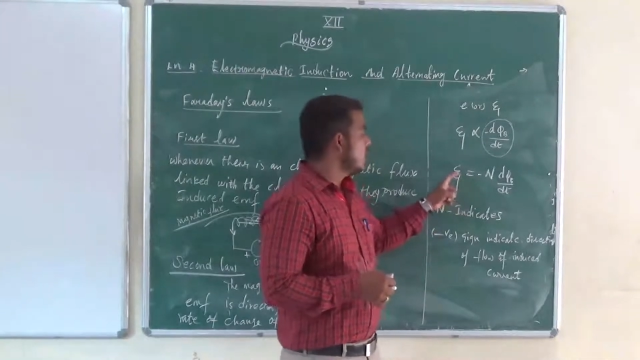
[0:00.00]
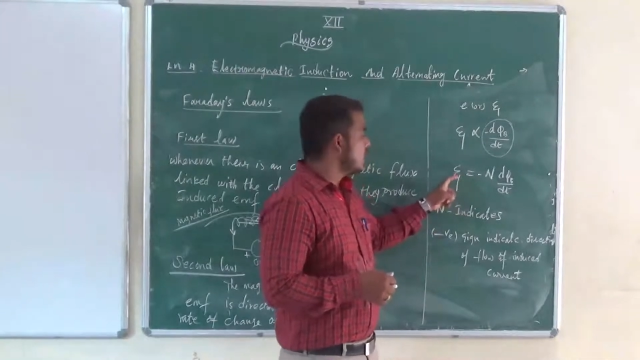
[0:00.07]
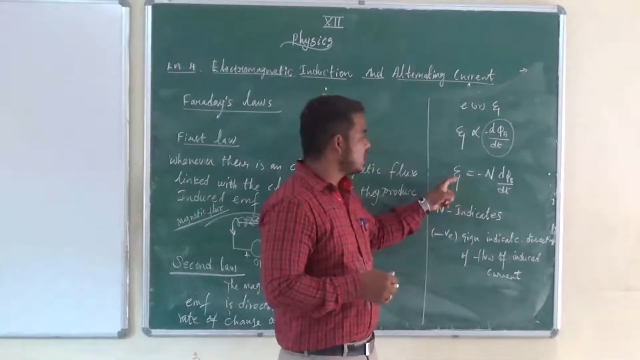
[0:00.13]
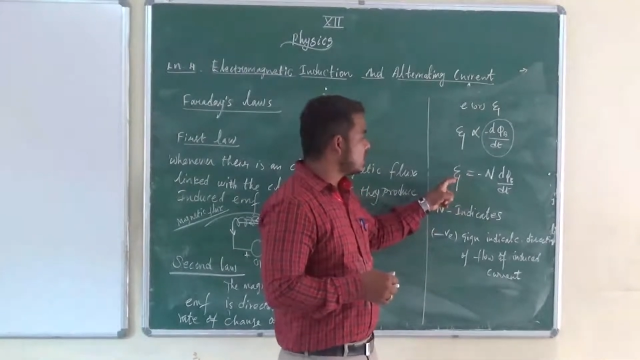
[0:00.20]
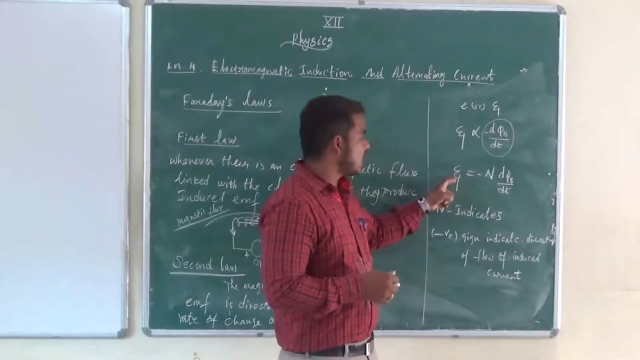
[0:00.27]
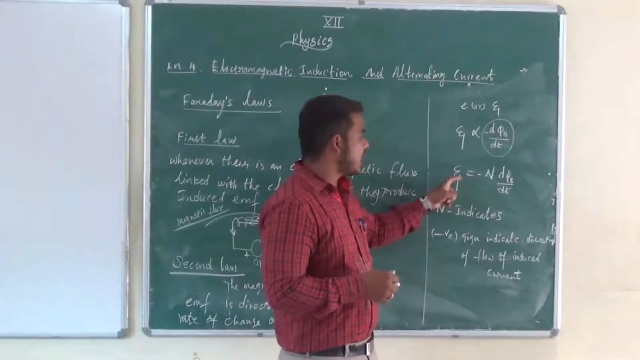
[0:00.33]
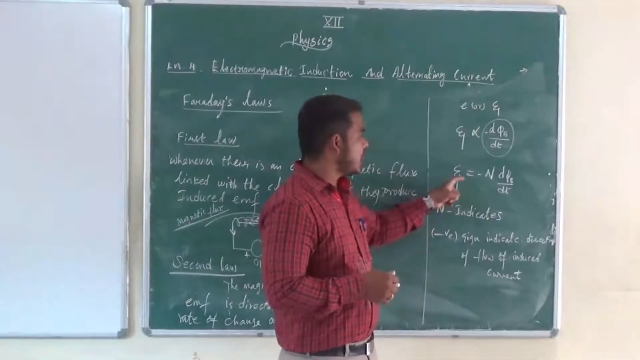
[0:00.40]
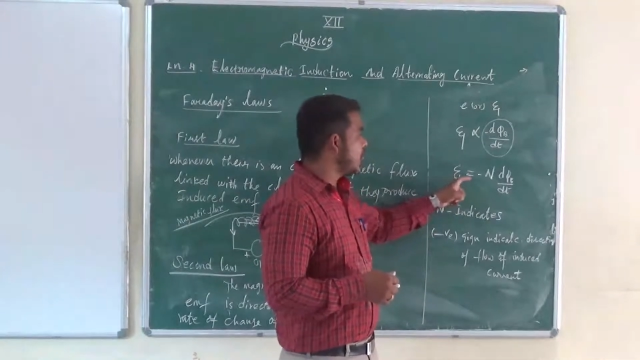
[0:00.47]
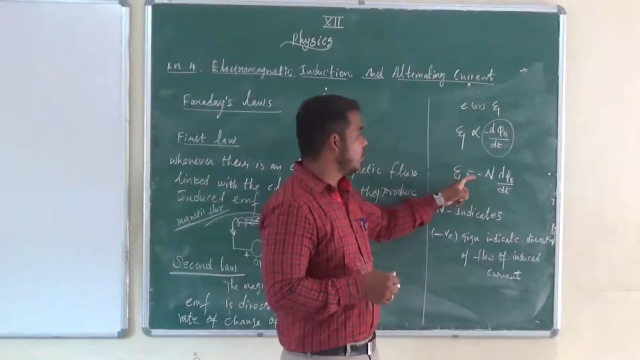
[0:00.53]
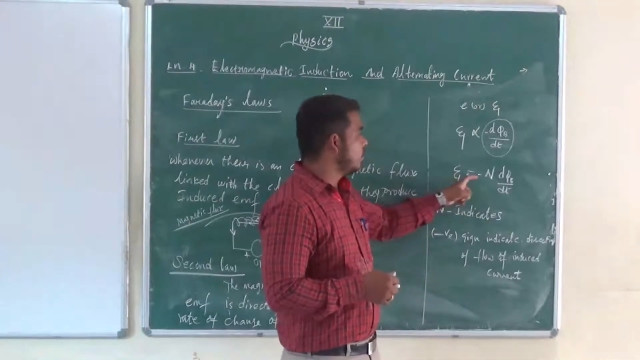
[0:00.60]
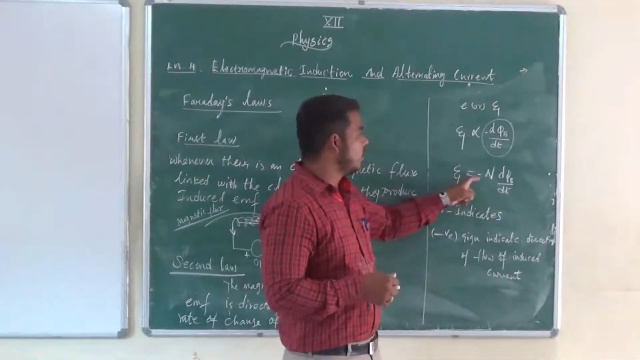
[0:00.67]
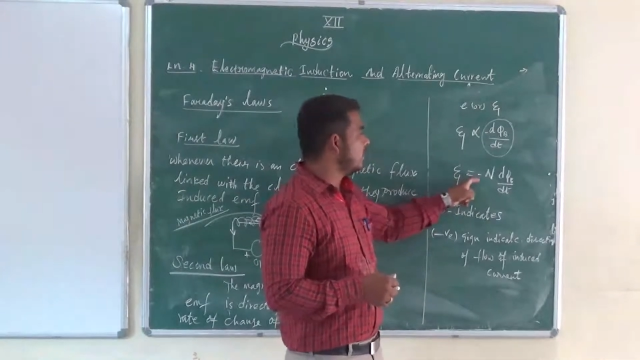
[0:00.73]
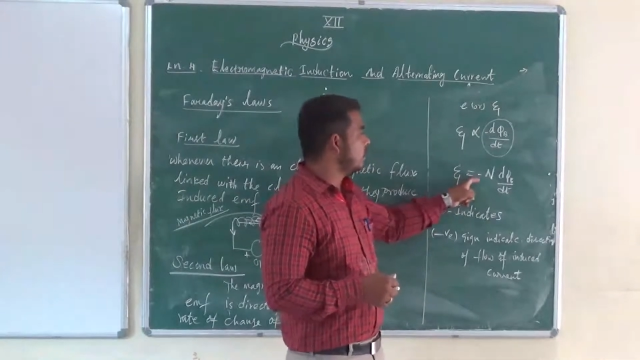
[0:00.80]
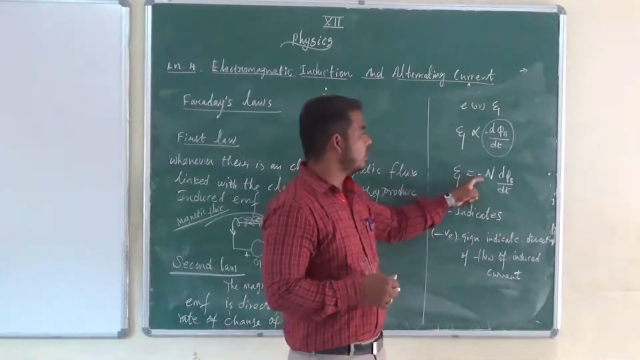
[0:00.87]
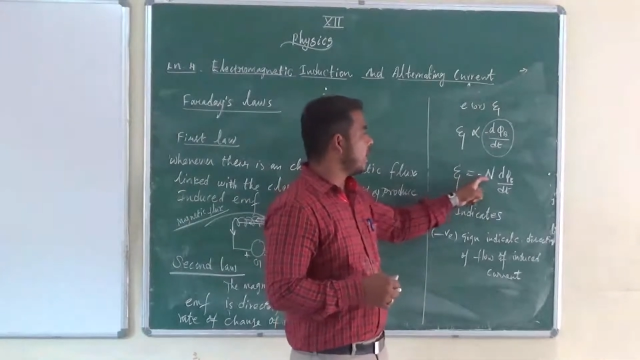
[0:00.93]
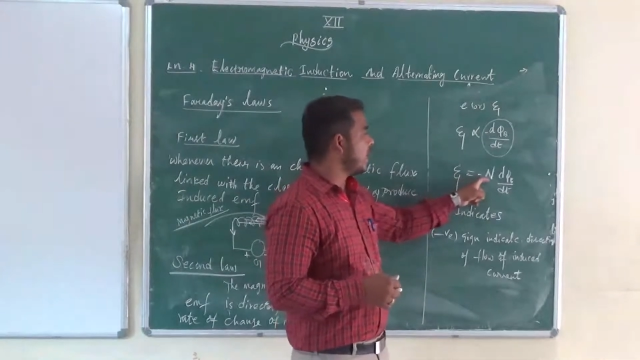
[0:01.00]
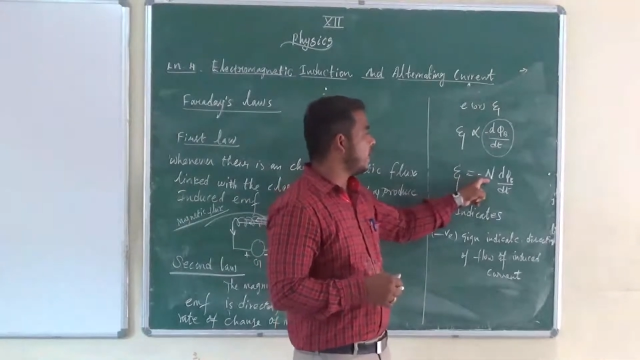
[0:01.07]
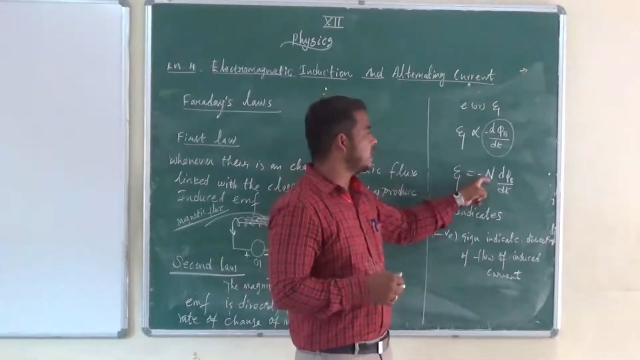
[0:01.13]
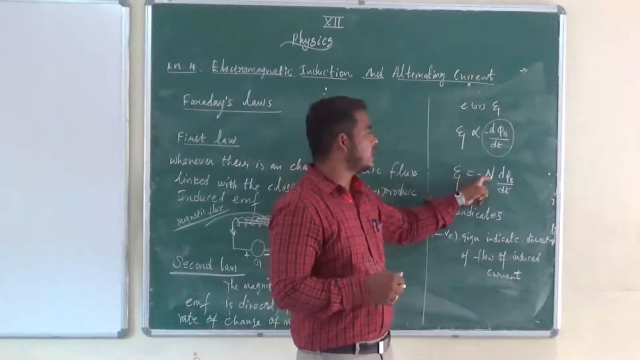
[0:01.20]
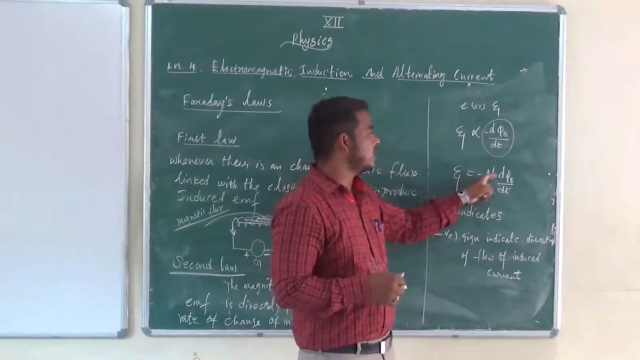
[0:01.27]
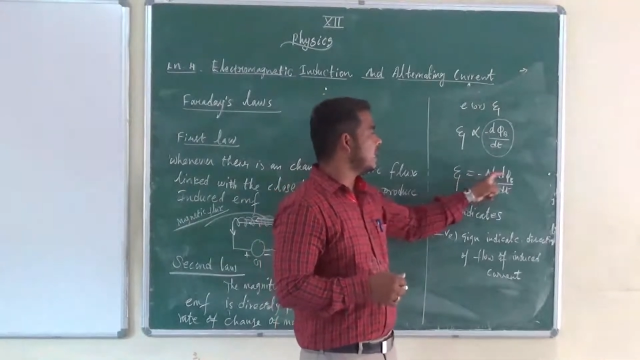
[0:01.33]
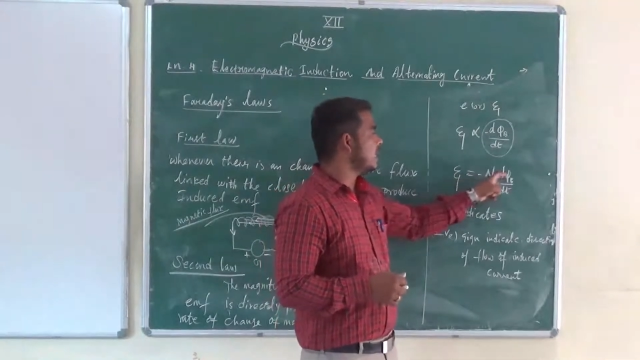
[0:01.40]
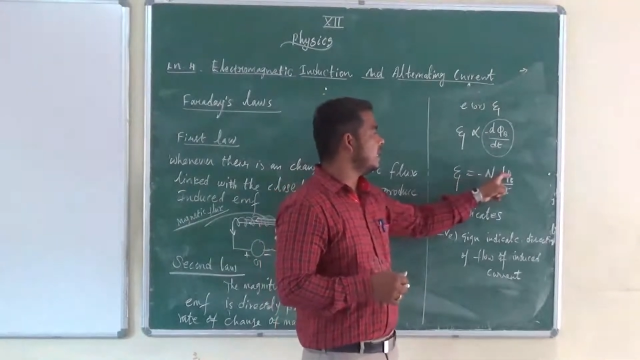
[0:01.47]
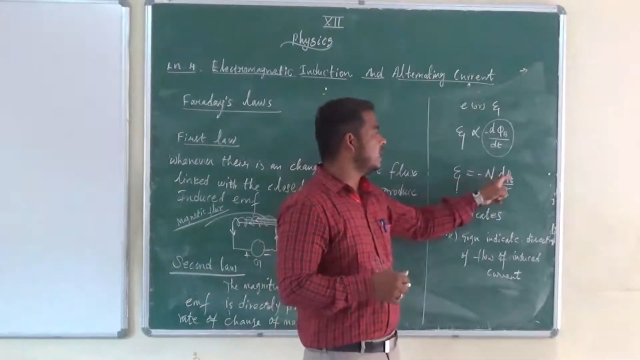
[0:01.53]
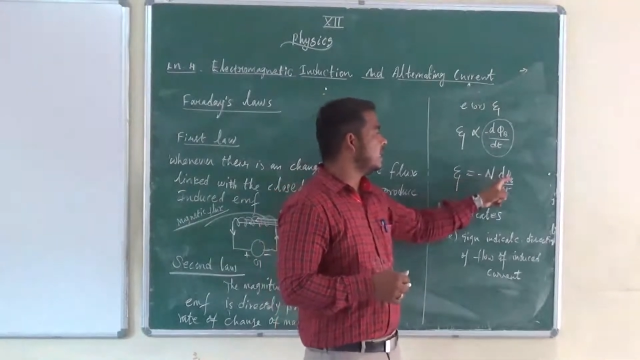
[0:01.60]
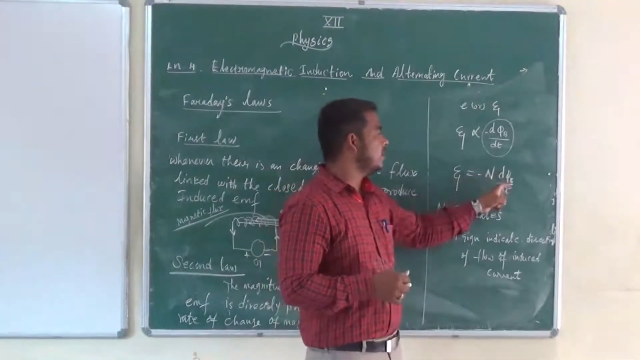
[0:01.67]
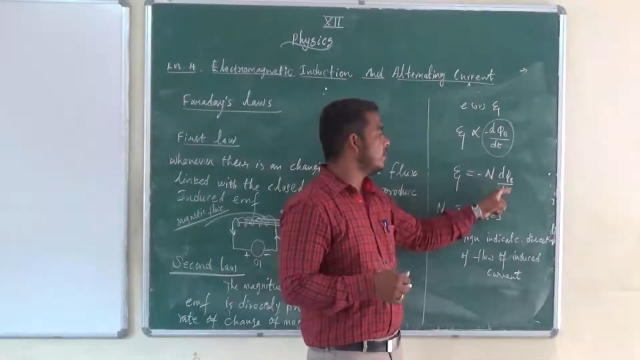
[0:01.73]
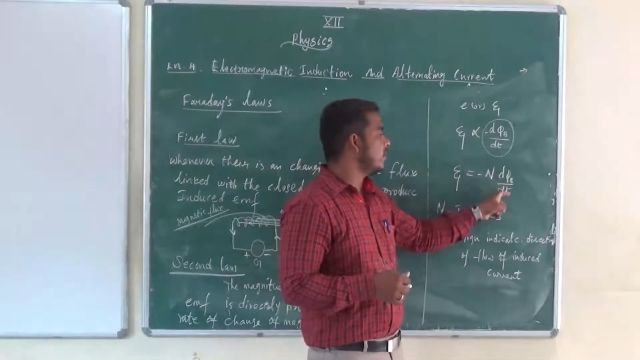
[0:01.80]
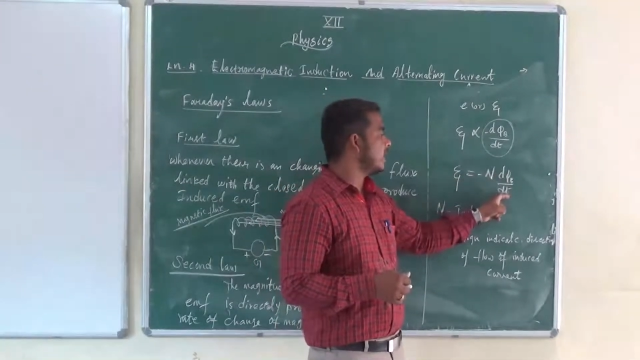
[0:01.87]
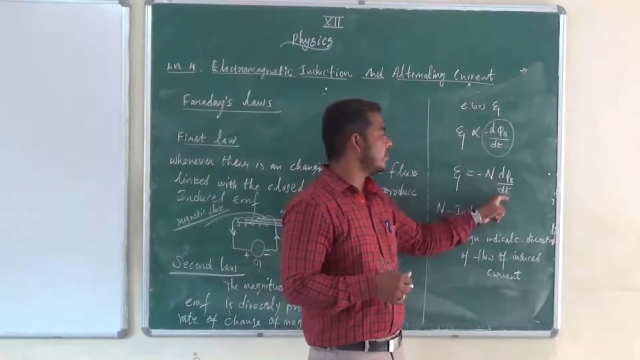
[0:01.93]
psi equal to minus n
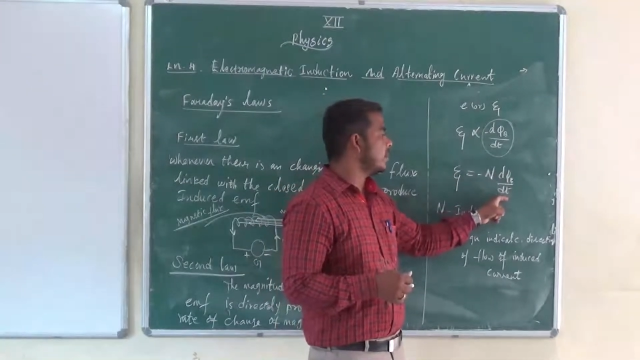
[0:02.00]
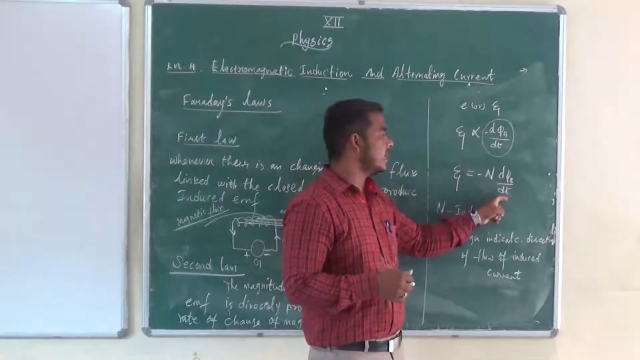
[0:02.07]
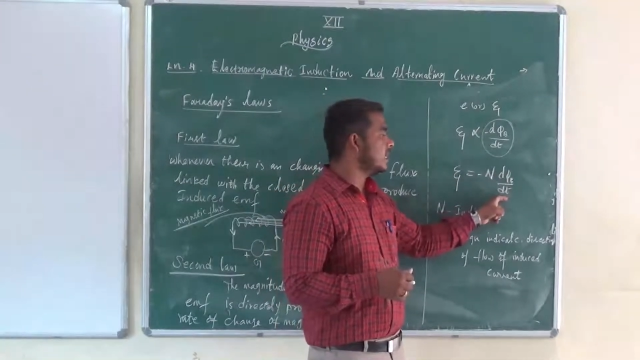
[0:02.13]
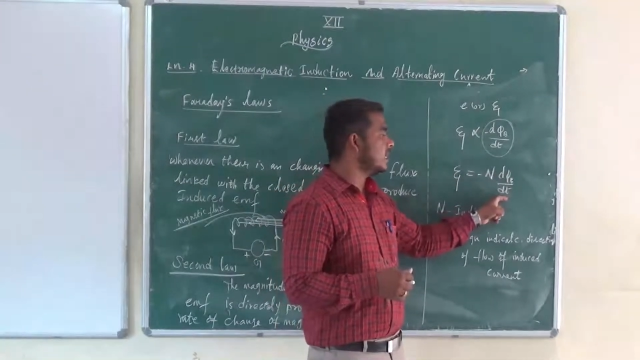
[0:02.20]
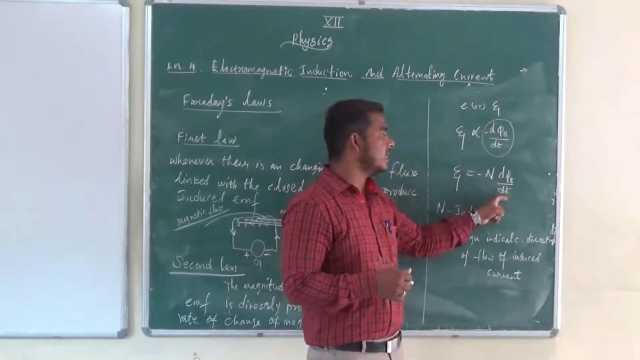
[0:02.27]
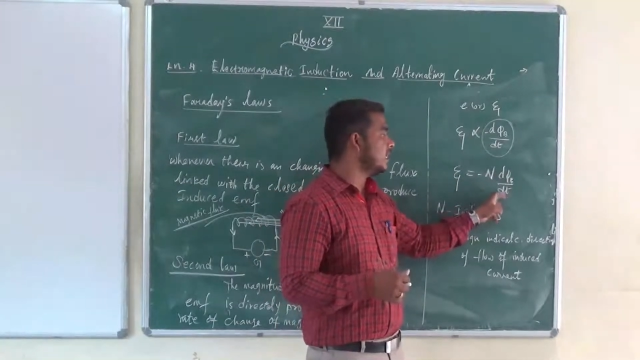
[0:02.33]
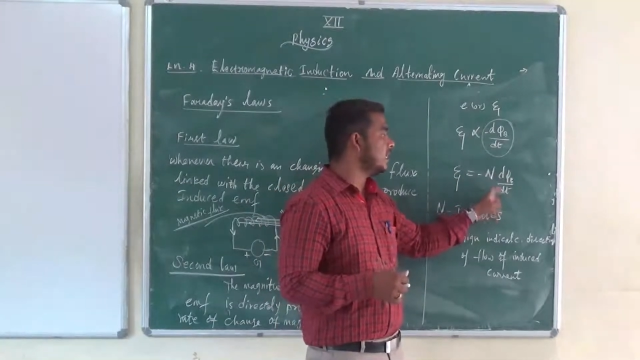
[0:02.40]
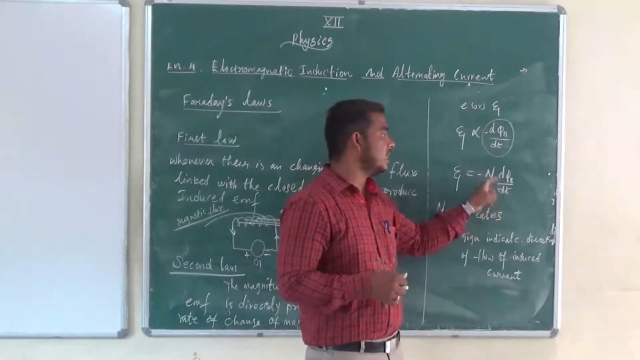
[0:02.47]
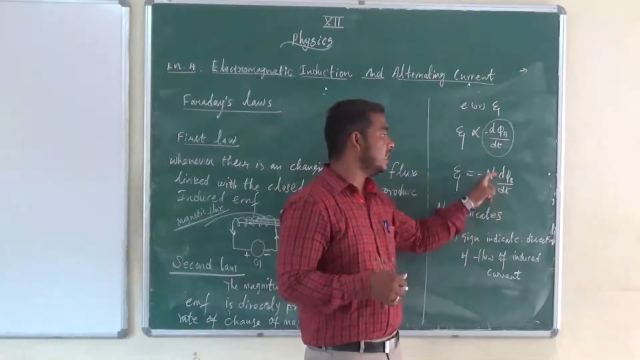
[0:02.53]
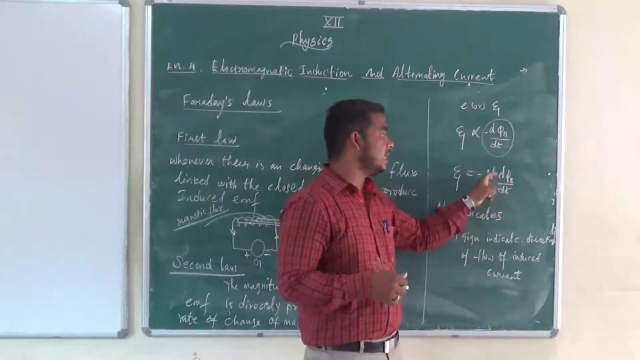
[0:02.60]
d pi by dt.